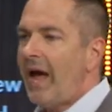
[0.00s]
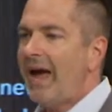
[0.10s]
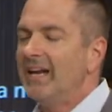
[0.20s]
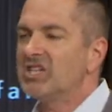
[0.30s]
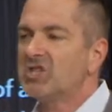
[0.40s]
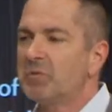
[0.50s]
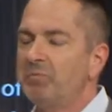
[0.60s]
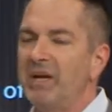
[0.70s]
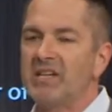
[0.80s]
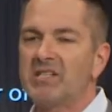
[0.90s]
and it
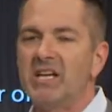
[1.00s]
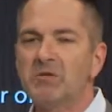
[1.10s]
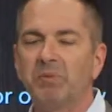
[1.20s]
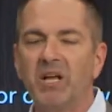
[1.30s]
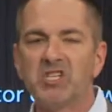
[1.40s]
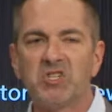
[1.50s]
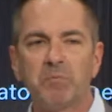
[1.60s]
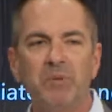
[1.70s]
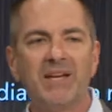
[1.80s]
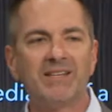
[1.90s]
speaks, his blood
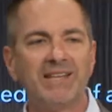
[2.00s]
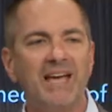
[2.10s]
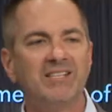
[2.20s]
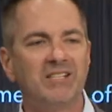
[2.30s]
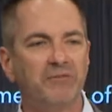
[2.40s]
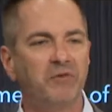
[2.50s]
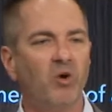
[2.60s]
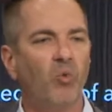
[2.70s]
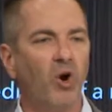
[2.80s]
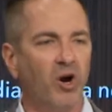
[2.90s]
speaks a
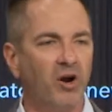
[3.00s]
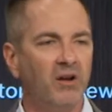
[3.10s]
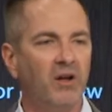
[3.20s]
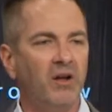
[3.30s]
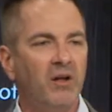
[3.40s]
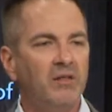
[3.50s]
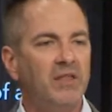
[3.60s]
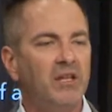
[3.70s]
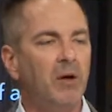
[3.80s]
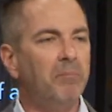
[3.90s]
different word
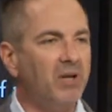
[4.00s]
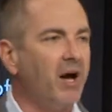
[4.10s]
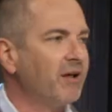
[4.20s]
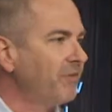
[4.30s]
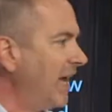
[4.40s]
than the blood of